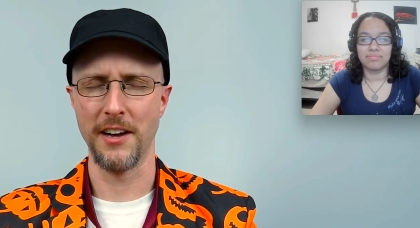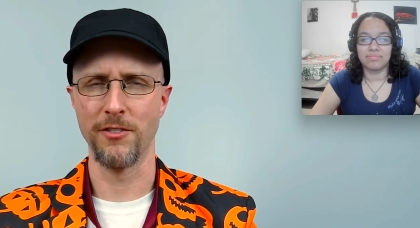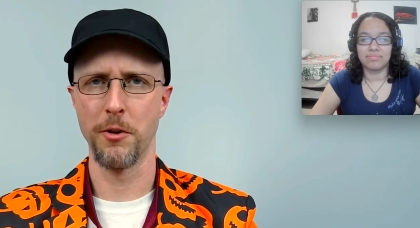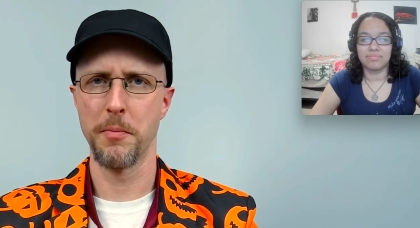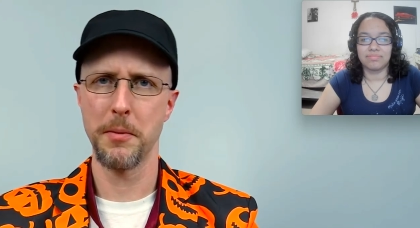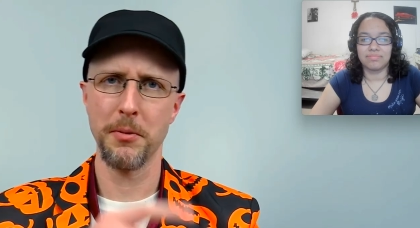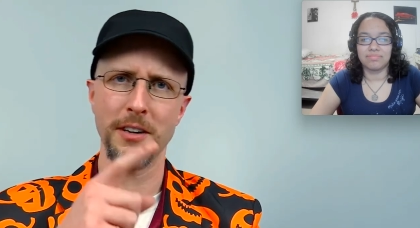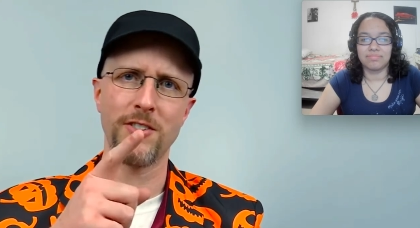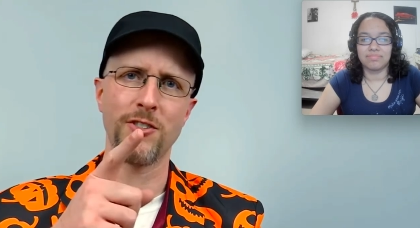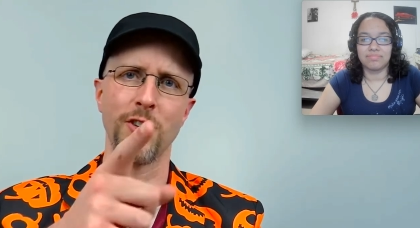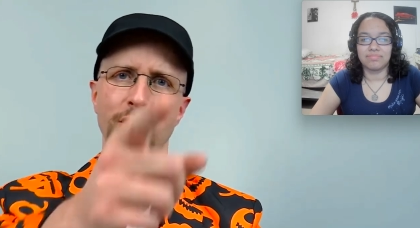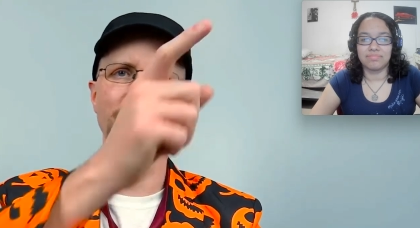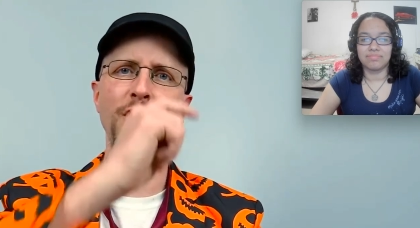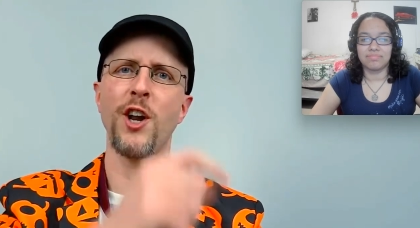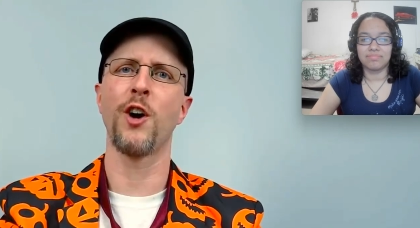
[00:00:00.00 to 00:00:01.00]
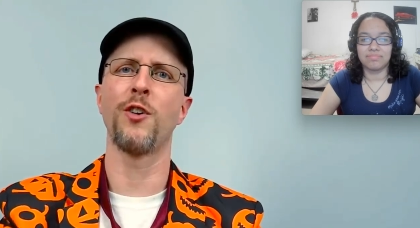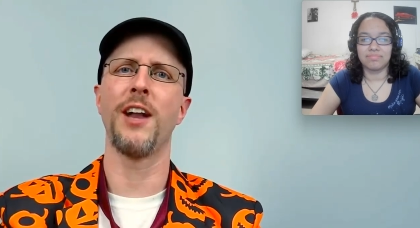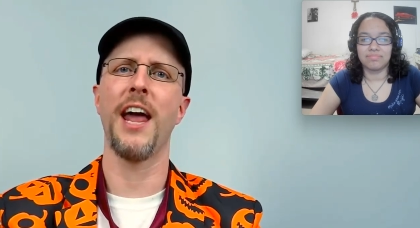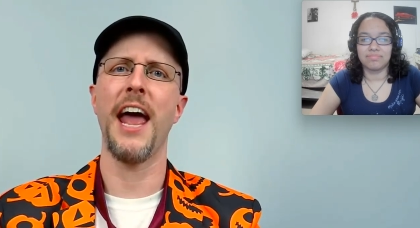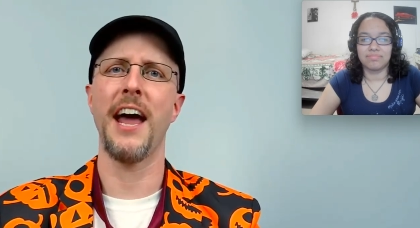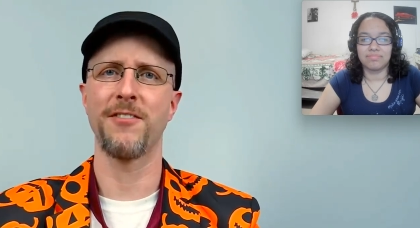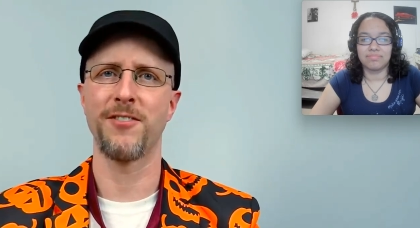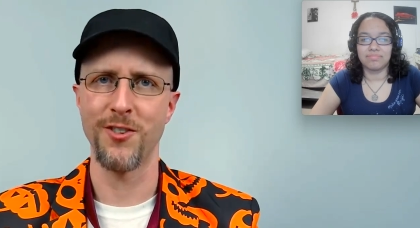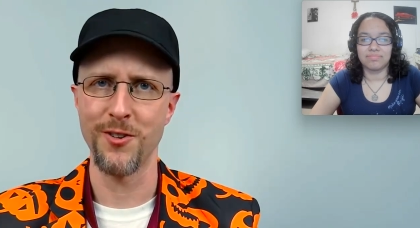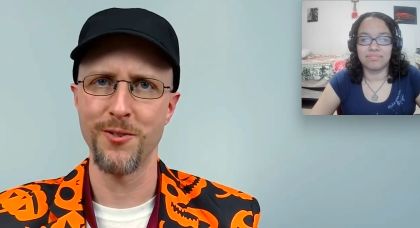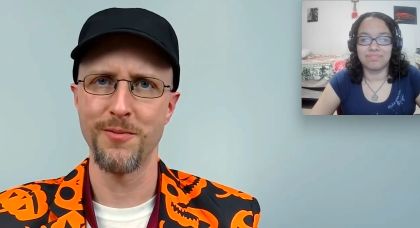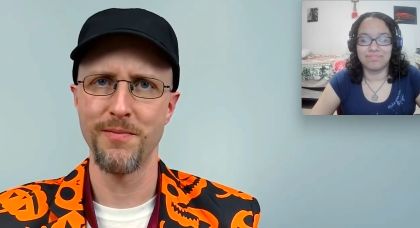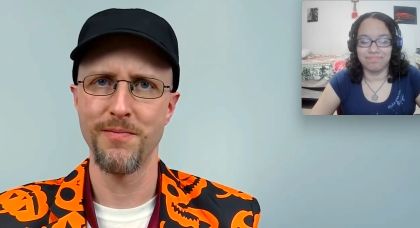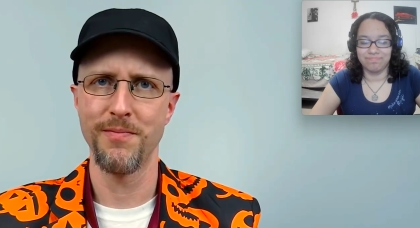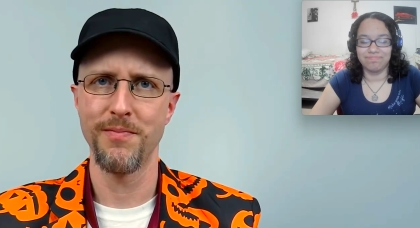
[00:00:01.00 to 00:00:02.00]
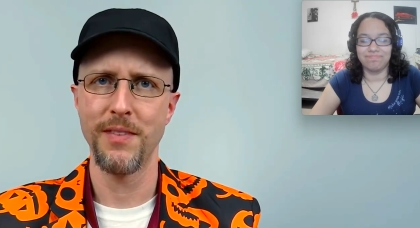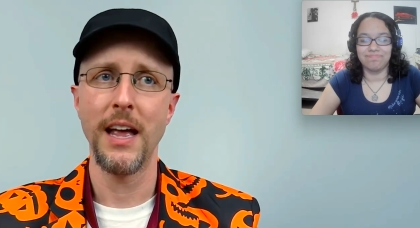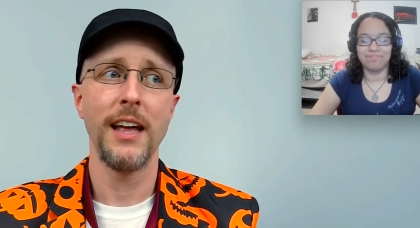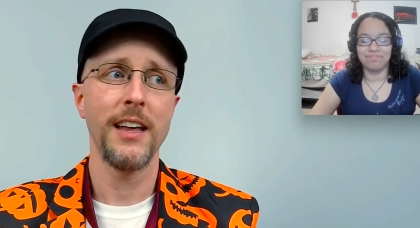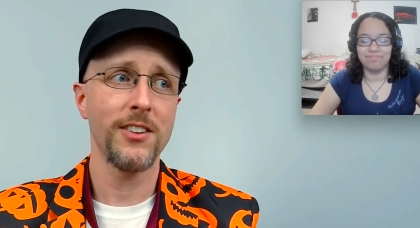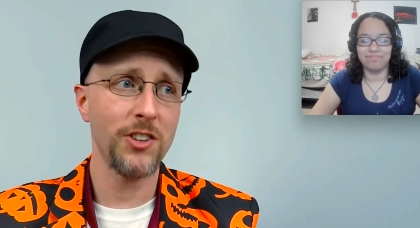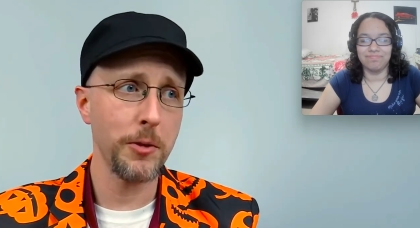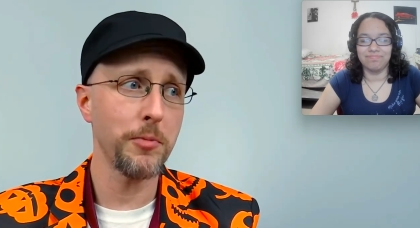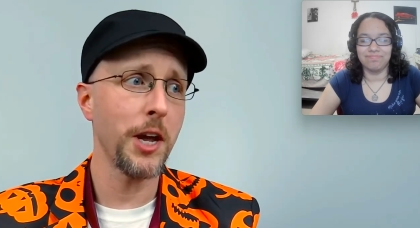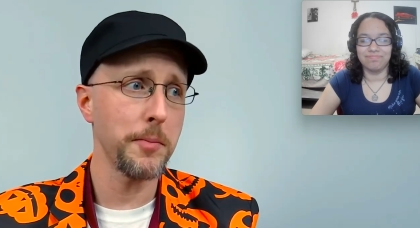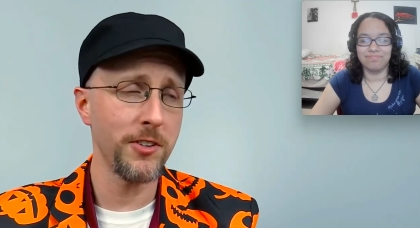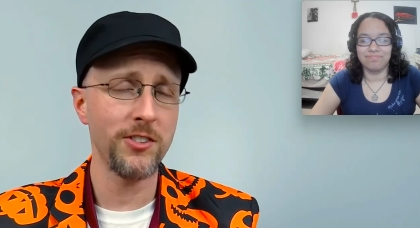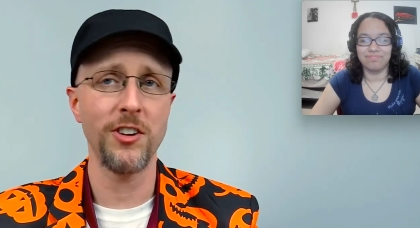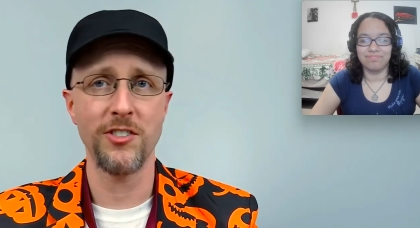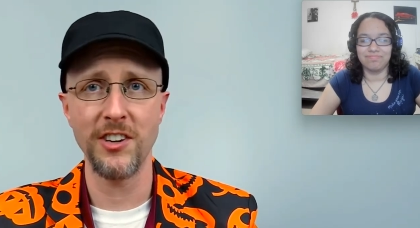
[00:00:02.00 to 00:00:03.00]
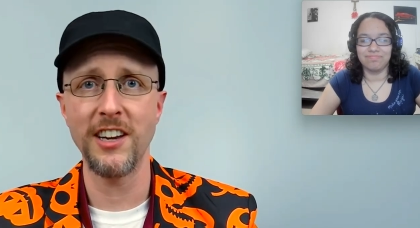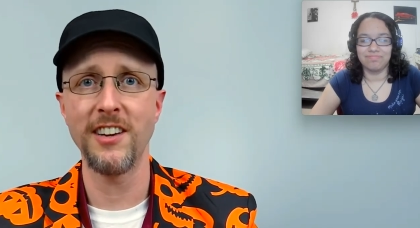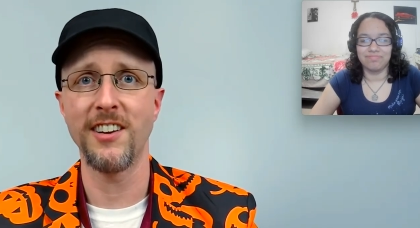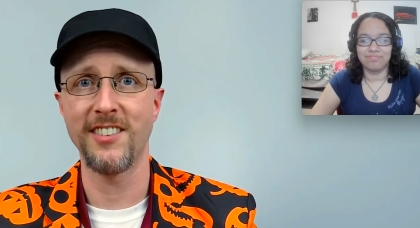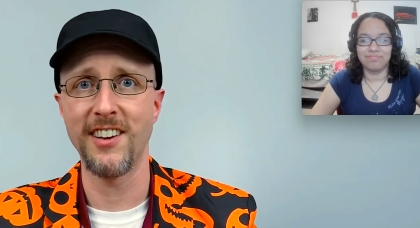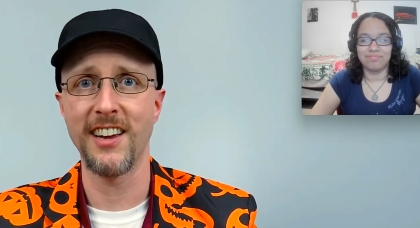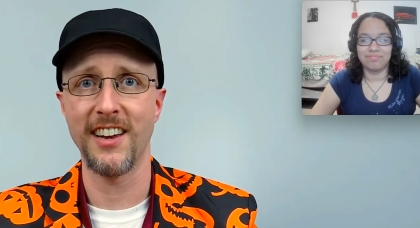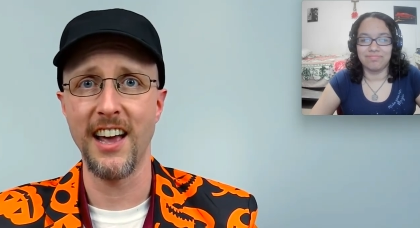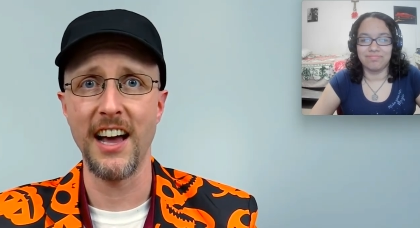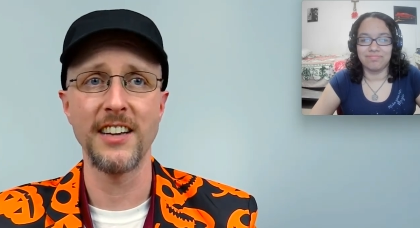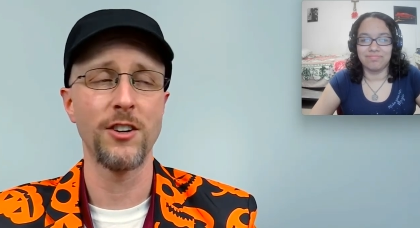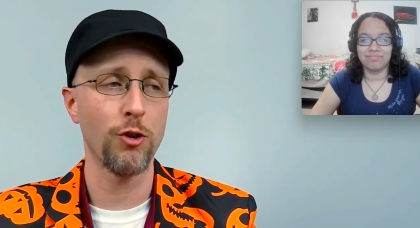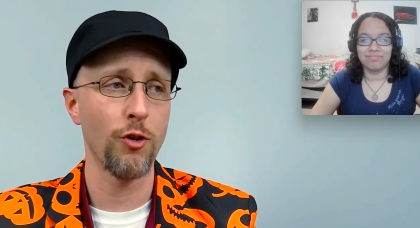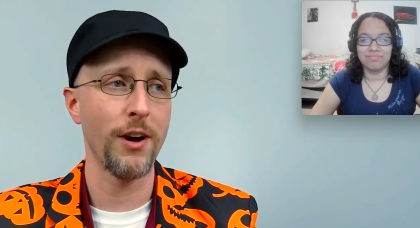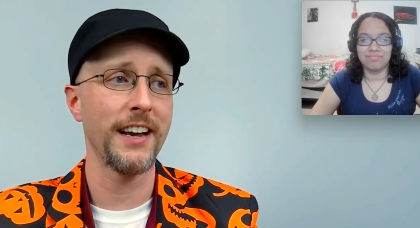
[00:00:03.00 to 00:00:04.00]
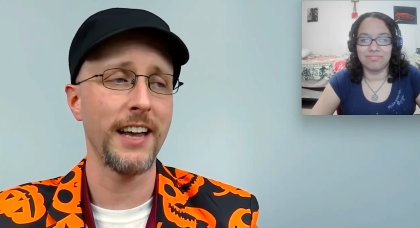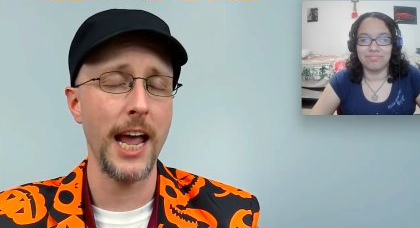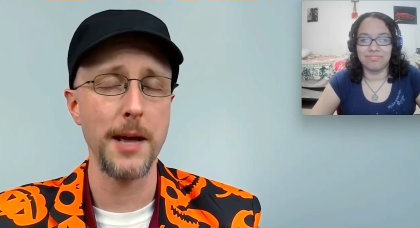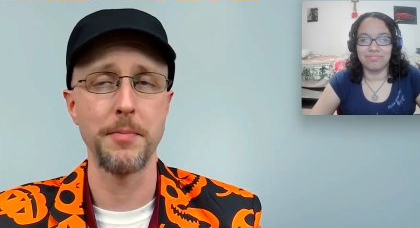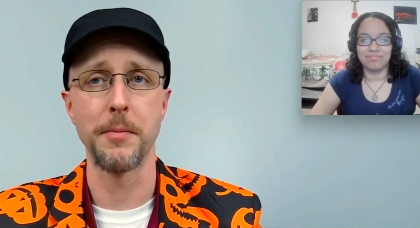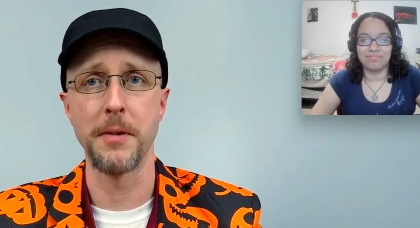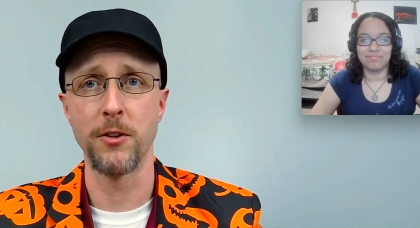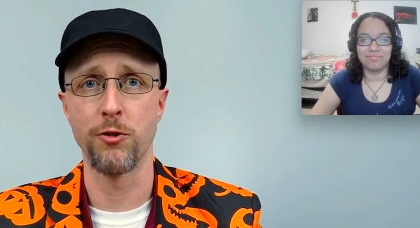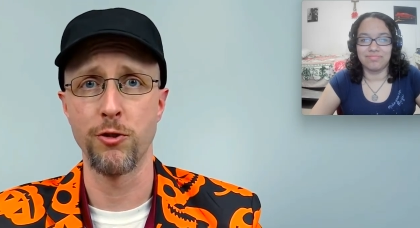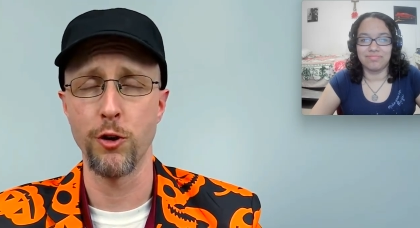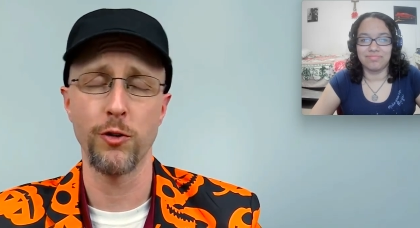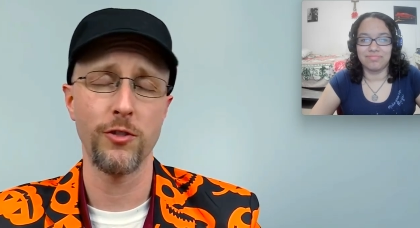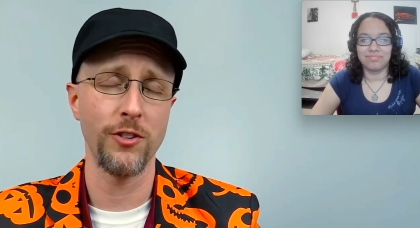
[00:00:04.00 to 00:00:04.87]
Speaker 1: guy, remember it? So you don't have to. Sometimes you just need a dead guy to crack Happy Meal